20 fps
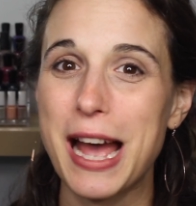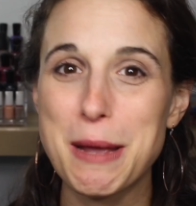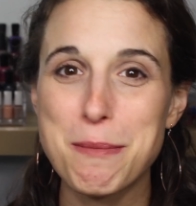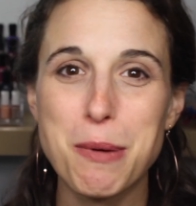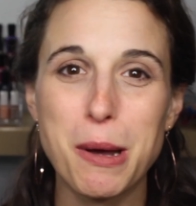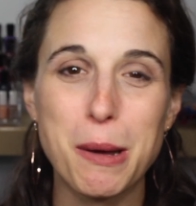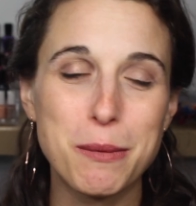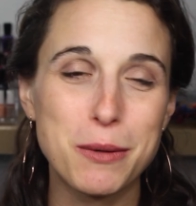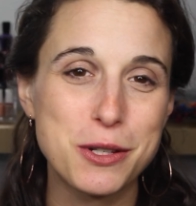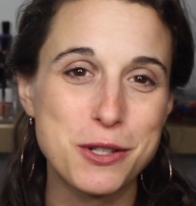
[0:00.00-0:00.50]
I
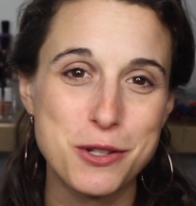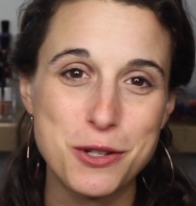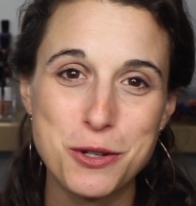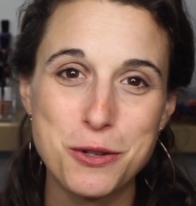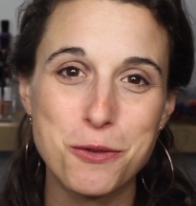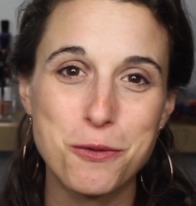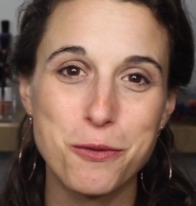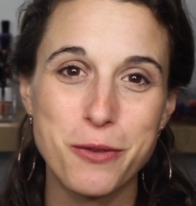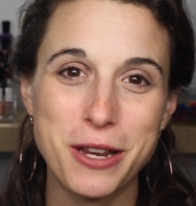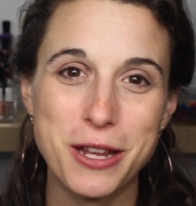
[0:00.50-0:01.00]
publish
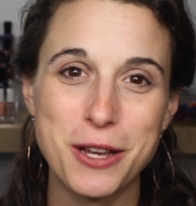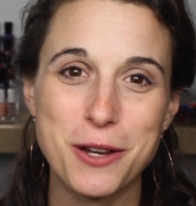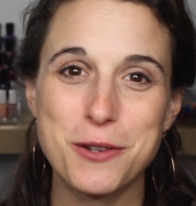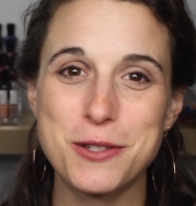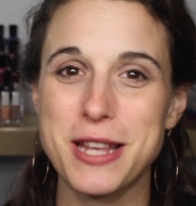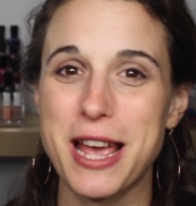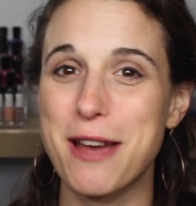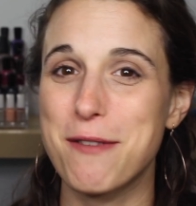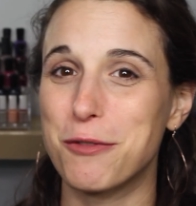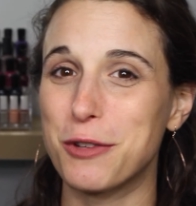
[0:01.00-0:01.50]
new
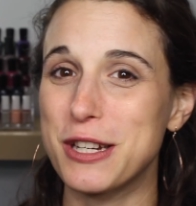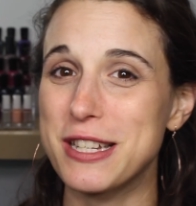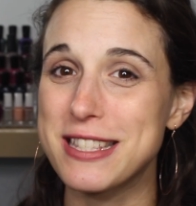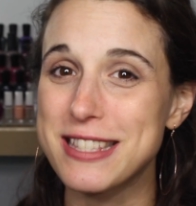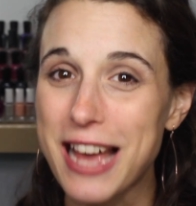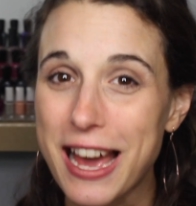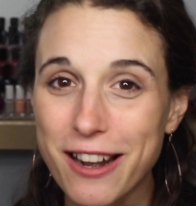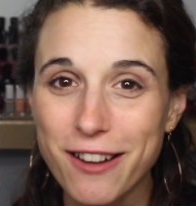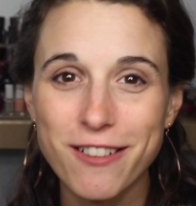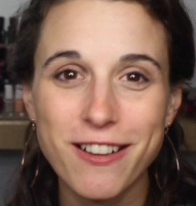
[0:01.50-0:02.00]
videos every
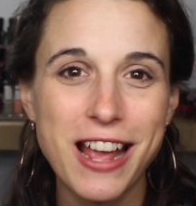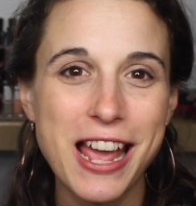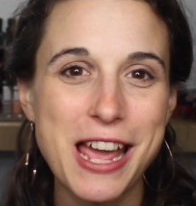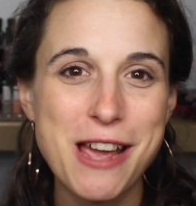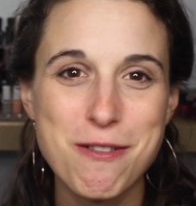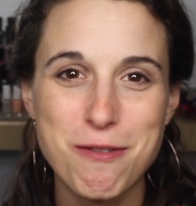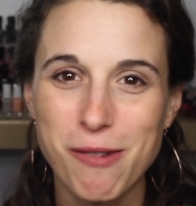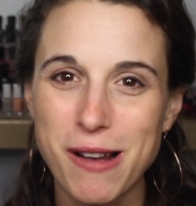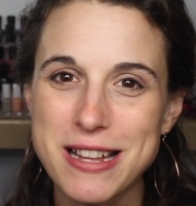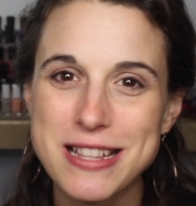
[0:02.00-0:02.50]

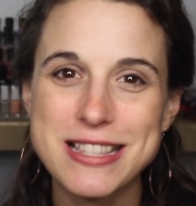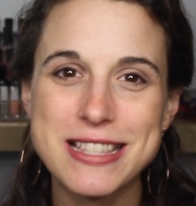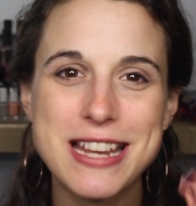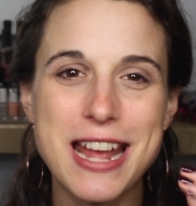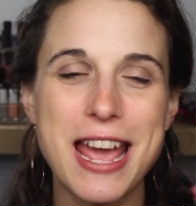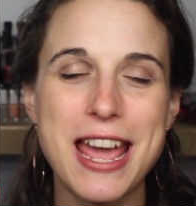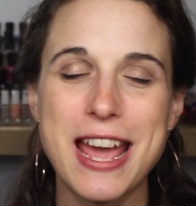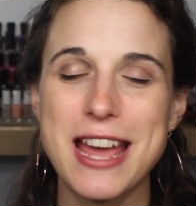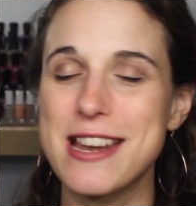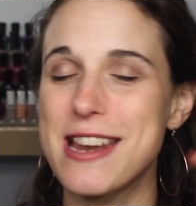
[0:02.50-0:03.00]
Saturday,
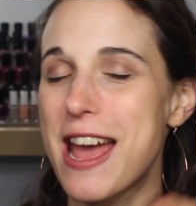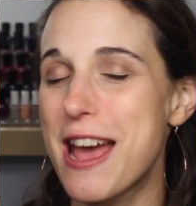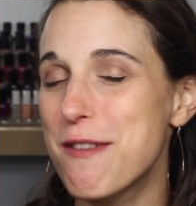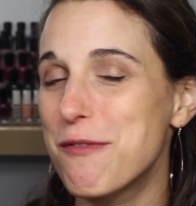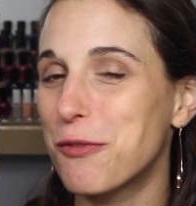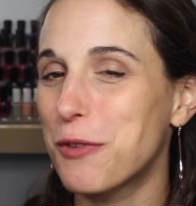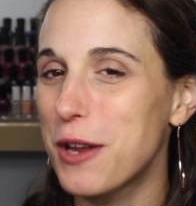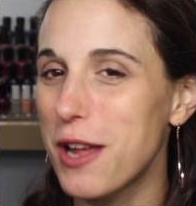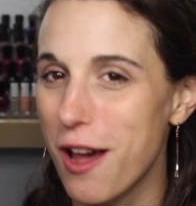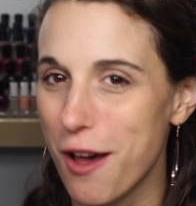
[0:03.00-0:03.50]
Wednesday, and
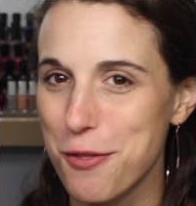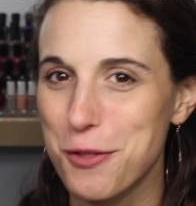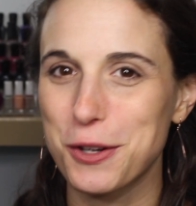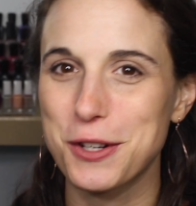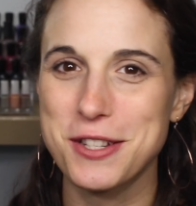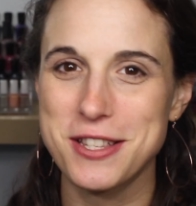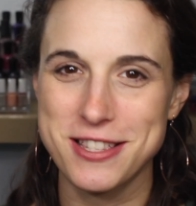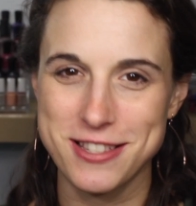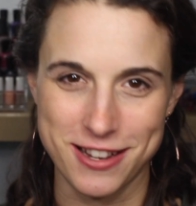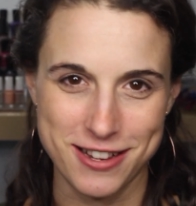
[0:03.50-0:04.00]
every other
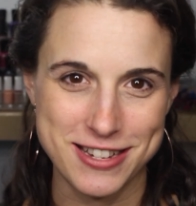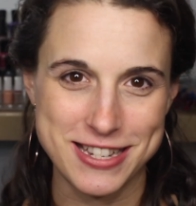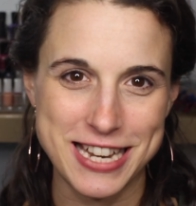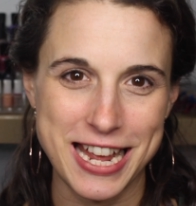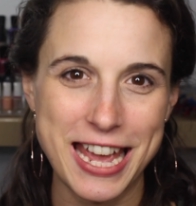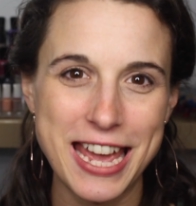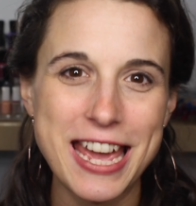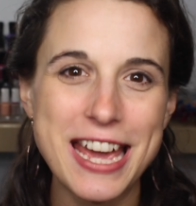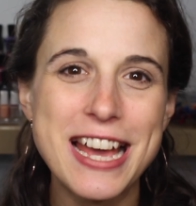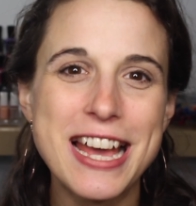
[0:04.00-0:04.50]

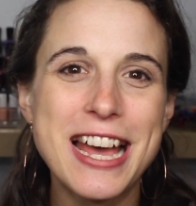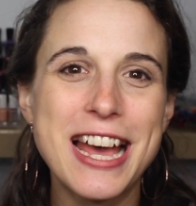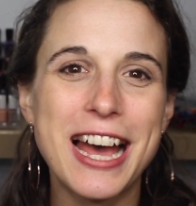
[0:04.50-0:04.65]
Sunday.